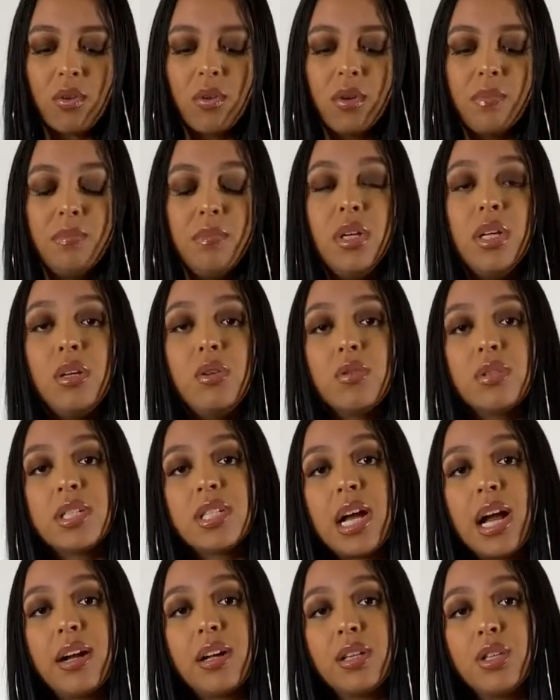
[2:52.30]
and medial
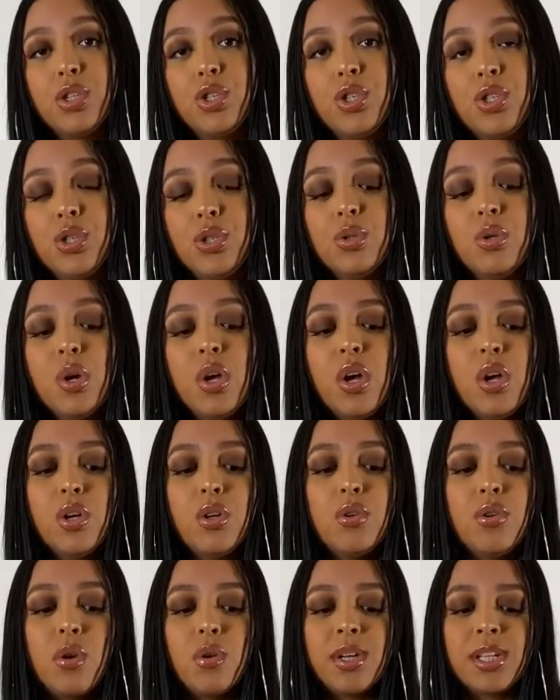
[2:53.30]
side of the shoe,
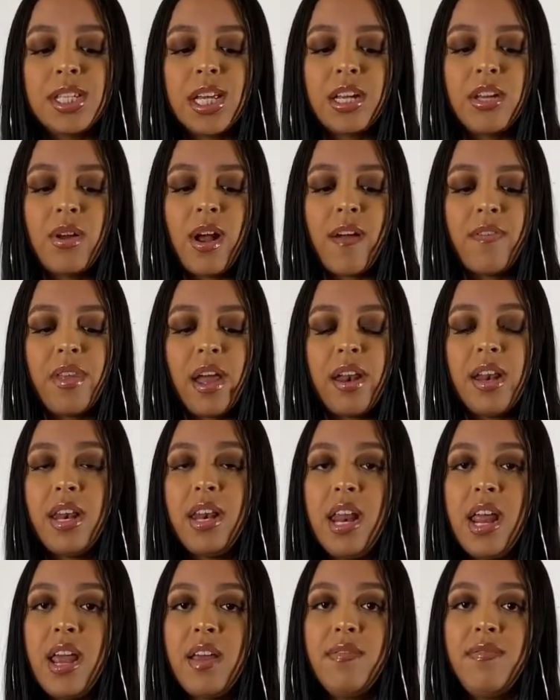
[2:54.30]
you notice that you have that
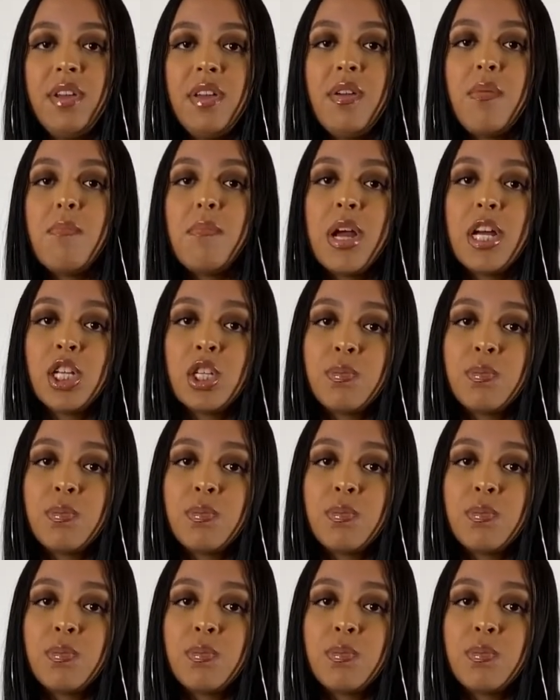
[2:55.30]
navy mesh